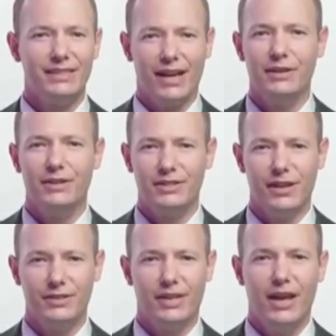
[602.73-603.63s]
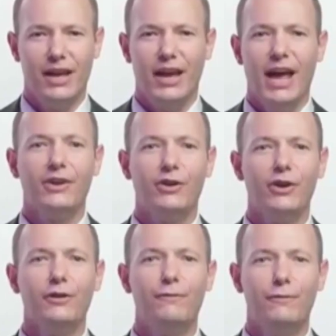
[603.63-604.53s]
live inside your cells
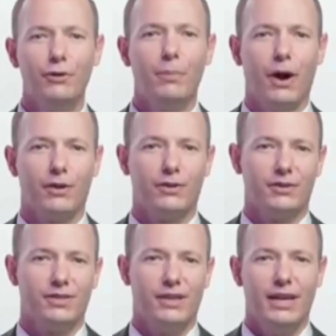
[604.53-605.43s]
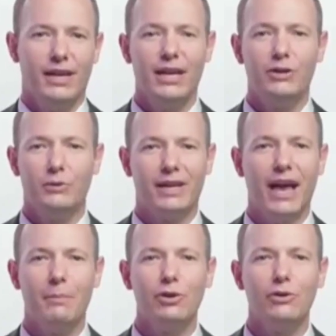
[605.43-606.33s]
and turn food particles
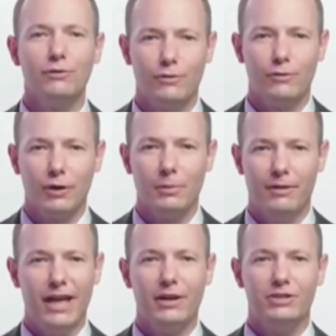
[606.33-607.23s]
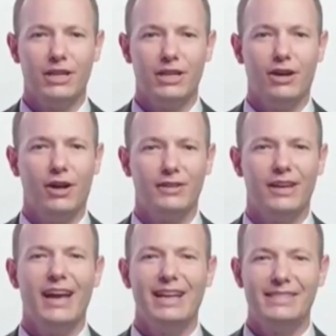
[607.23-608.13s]
into a chemical form of
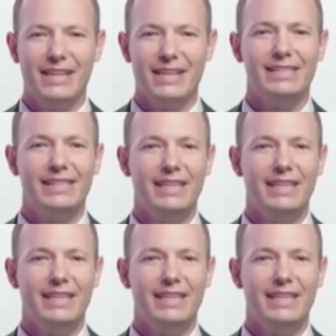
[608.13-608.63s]
energy called